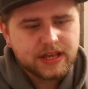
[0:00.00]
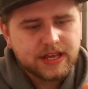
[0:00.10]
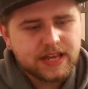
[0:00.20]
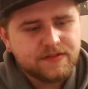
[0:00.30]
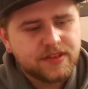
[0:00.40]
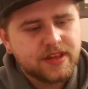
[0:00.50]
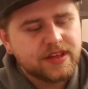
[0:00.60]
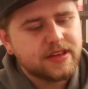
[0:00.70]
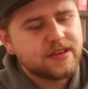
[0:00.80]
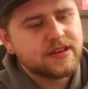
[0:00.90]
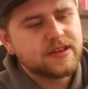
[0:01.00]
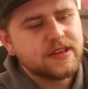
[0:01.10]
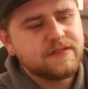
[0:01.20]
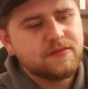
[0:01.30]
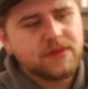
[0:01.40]
Even my
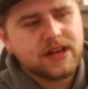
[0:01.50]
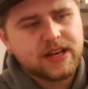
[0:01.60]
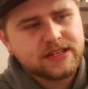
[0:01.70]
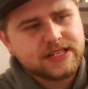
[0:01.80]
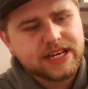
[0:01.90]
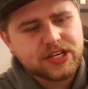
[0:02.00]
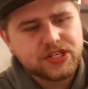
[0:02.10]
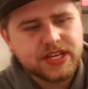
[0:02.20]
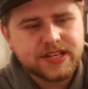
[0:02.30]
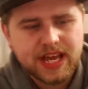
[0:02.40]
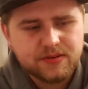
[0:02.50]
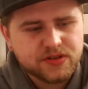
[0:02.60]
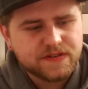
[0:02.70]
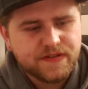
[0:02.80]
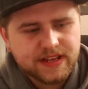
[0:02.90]
DHD tip
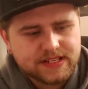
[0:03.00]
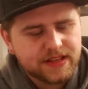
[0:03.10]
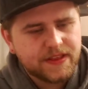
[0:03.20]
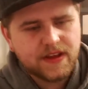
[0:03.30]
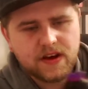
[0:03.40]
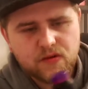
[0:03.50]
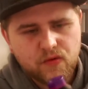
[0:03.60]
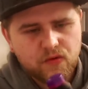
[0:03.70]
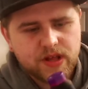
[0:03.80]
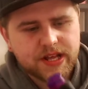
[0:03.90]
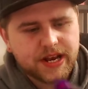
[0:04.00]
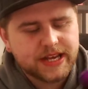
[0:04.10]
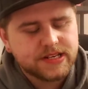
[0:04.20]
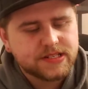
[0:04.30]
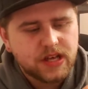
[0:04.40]
just fits in there, really
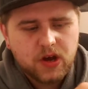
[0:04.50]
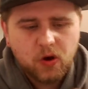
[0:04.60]
nice.